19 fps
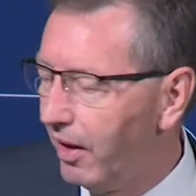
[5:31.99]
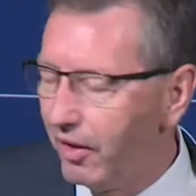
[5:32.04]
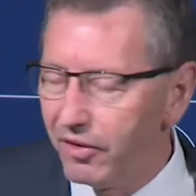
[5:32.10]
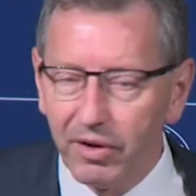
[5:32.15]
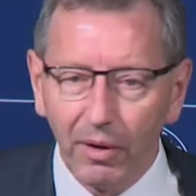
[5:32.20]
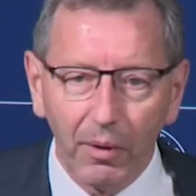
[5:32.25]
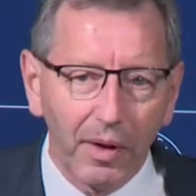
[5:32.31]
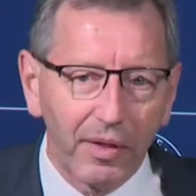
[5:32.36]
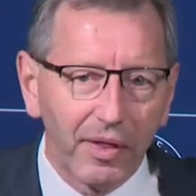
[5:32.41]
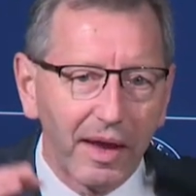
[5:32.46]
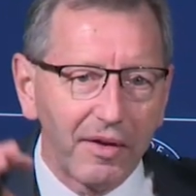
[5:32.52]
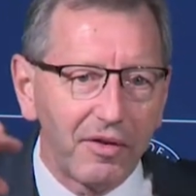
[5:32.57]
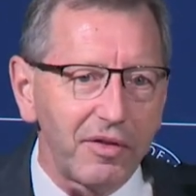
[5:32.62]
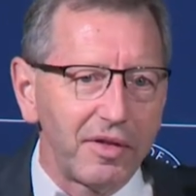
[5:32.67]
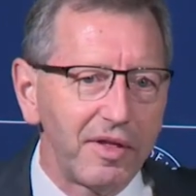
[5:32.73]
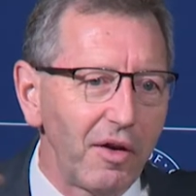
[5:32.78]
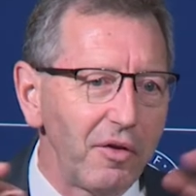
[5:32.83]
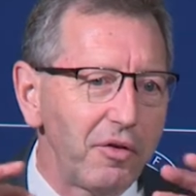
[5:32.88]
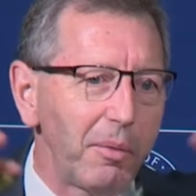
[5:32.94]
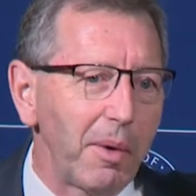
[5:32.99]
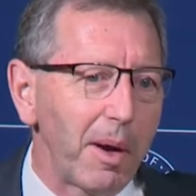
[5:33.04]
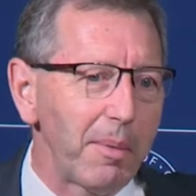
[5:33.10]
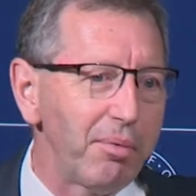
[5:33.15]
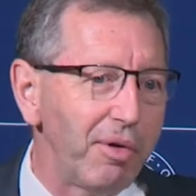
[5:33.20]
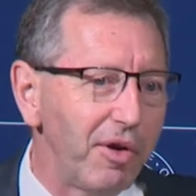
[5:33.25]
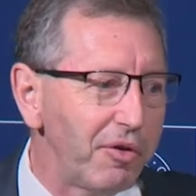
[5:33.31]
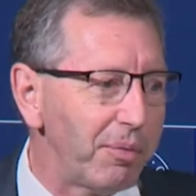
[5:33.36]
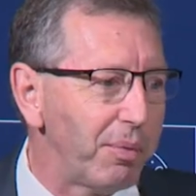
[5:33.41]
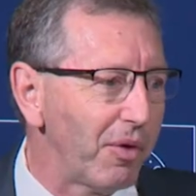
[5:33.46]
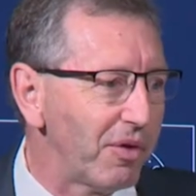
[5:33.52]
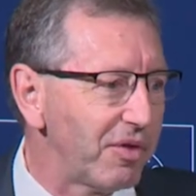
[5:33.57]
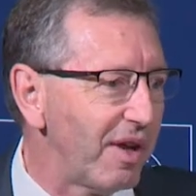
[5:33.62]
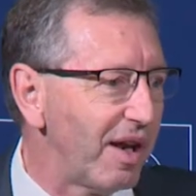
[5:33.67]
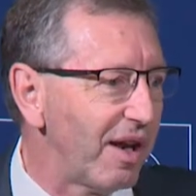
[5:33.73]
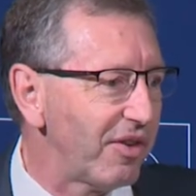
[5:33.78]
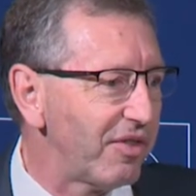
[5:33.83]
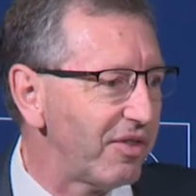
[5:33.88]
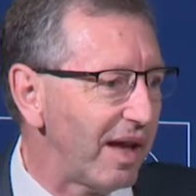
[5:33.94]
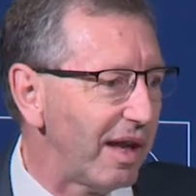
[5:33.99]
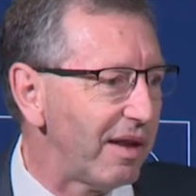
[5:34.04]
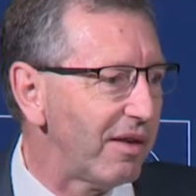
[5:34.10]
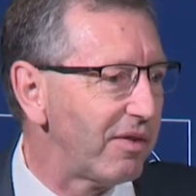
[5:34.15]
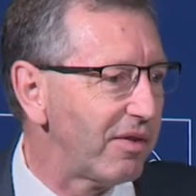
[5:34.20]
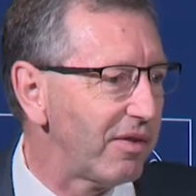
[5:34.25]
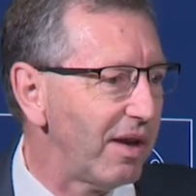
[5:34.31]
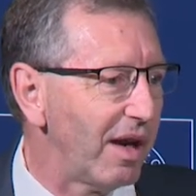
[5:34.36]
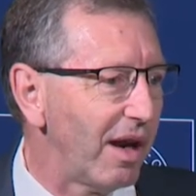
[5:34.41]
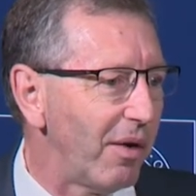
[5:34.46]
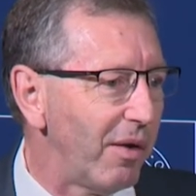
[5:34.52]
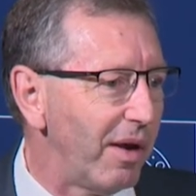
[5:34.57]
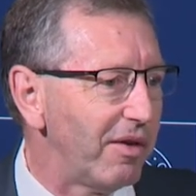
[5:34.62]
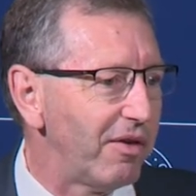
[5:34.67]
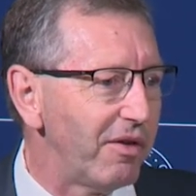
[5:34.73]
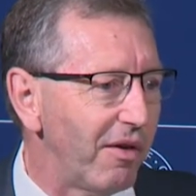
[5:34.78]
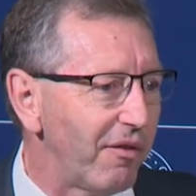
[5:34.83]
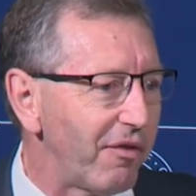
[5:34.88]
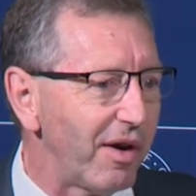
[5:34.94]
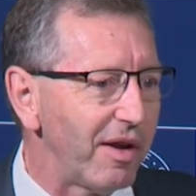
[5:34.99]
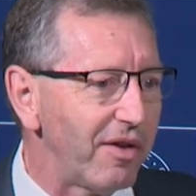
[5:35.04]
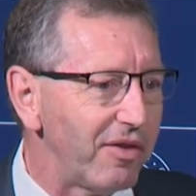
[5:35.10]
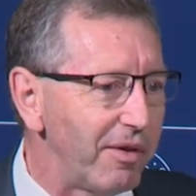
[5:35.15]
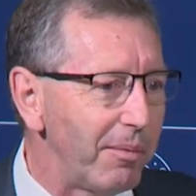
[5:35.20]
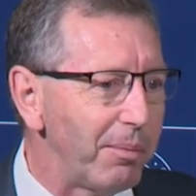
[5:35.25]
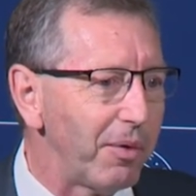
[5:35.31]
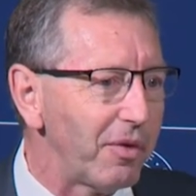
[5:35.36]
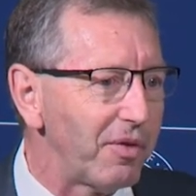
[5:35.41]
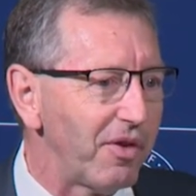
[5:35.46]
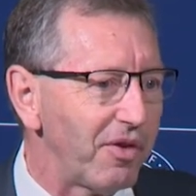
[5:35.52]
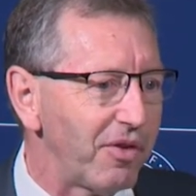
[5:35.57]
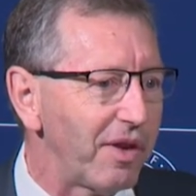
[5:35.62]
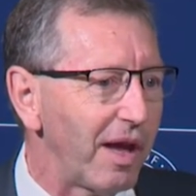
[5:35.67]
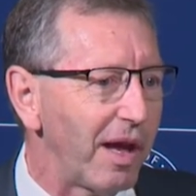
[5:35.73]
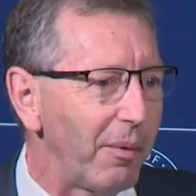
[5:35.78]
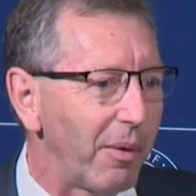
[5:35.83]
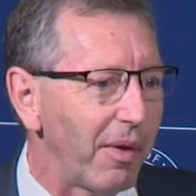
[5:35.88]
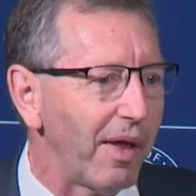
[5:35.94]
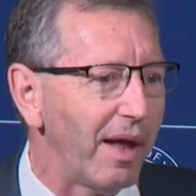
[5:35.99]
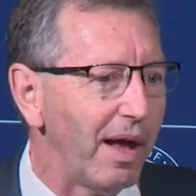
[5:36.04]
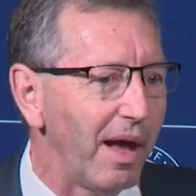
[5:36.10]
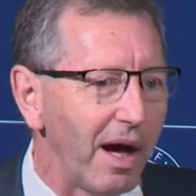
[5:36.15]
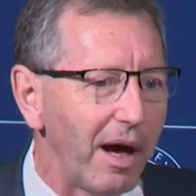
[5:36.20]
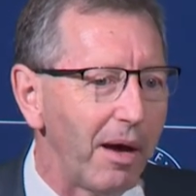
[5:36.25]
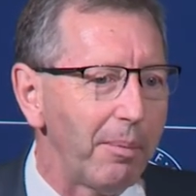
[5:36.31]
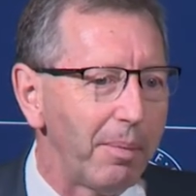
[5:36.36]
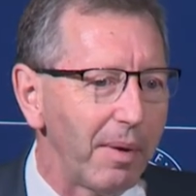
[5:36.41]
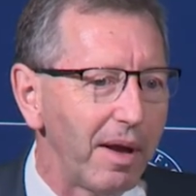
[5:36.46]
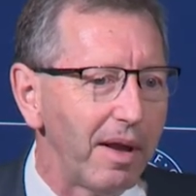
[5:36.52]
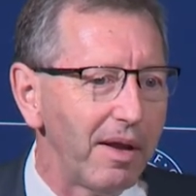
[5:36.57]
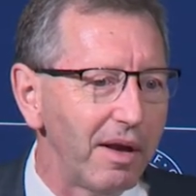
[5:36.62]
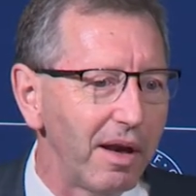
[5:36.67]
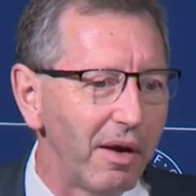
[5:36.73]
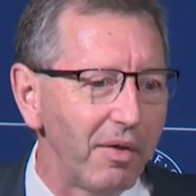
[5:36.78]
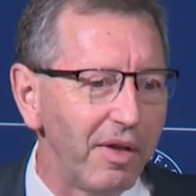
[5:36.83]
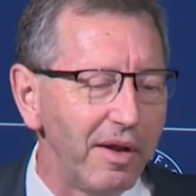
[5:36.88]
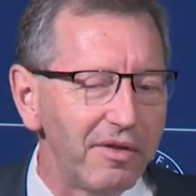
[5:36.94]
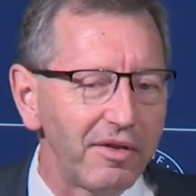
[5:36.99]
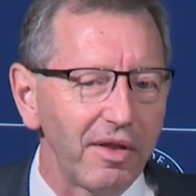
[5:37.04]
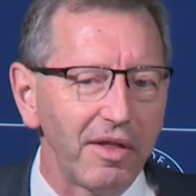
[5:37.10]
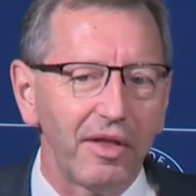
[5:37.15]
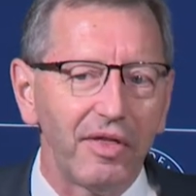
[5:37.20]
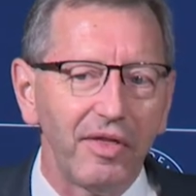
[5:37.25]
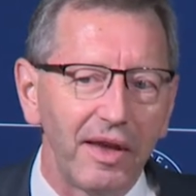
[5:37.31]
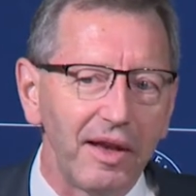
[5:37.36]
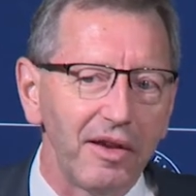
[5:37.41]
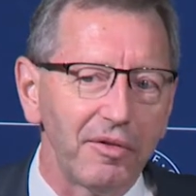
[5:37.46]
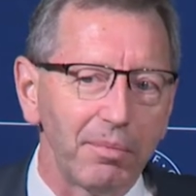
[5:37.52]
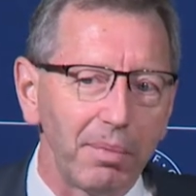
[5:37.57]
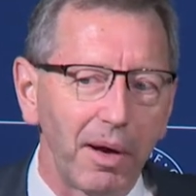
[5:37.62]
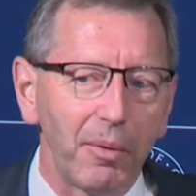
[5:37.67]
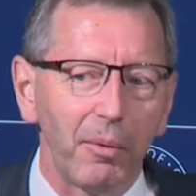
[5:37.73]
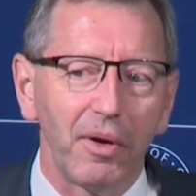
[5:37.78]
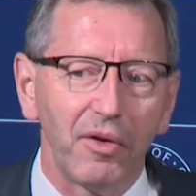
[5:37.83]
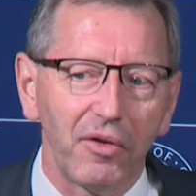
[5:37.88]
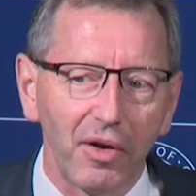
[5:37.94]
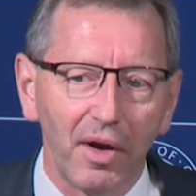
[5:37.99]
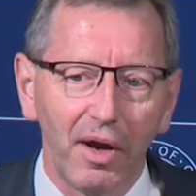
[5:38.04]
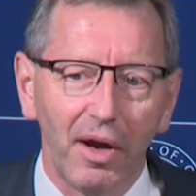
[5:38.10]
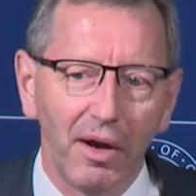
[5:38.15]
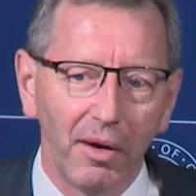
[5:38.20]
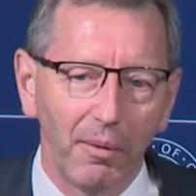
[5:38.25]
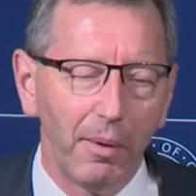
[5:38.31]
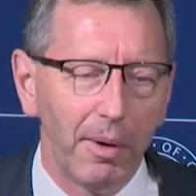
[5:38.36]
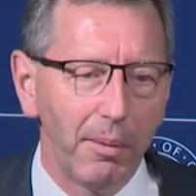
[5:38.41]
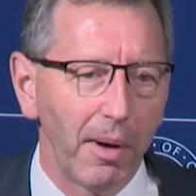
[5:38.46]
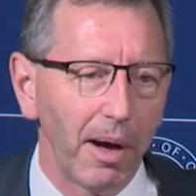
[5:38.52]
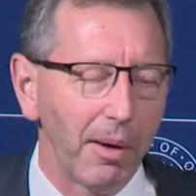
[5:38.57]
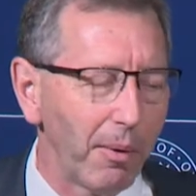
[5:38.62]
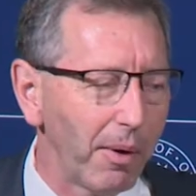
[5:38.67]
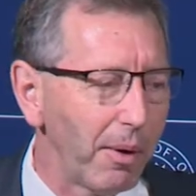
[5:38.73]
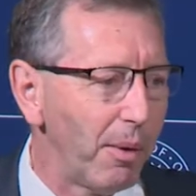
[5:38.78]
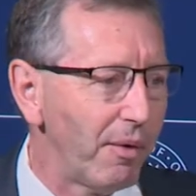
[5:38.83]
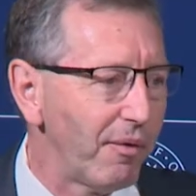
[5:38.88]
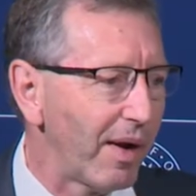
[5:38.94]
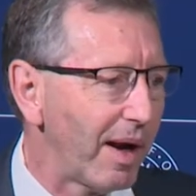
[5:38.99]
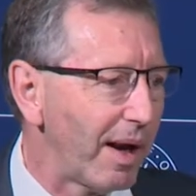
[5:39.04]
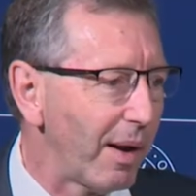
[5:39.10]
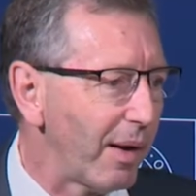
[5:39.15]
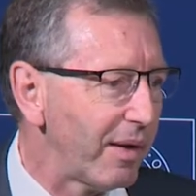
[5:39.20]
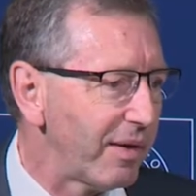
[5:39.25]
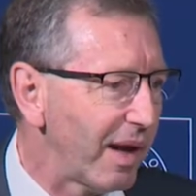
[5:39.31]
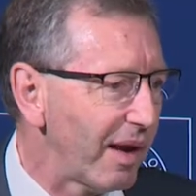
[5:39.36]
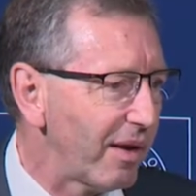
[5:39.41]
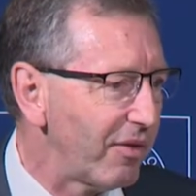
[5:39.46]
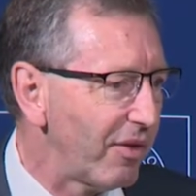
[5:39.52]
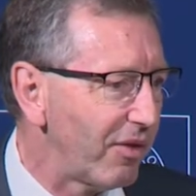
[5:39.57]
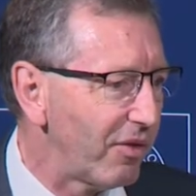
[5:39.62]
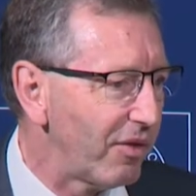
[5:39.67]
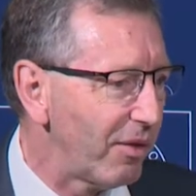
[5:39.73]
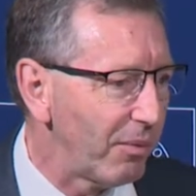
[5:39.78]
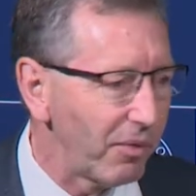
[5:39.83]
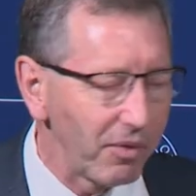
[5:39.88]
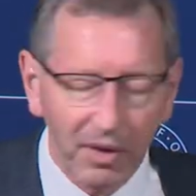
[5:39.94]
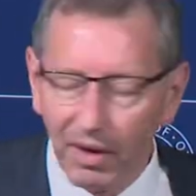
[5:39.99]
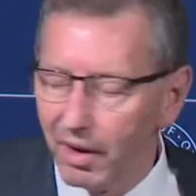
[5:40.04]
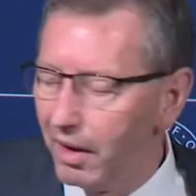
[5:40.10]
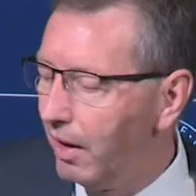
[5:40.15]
So those are my principles in a sense. You know, it's not very simple to say what they are, but you know, these are the things by which we might want to evaluate tax systems.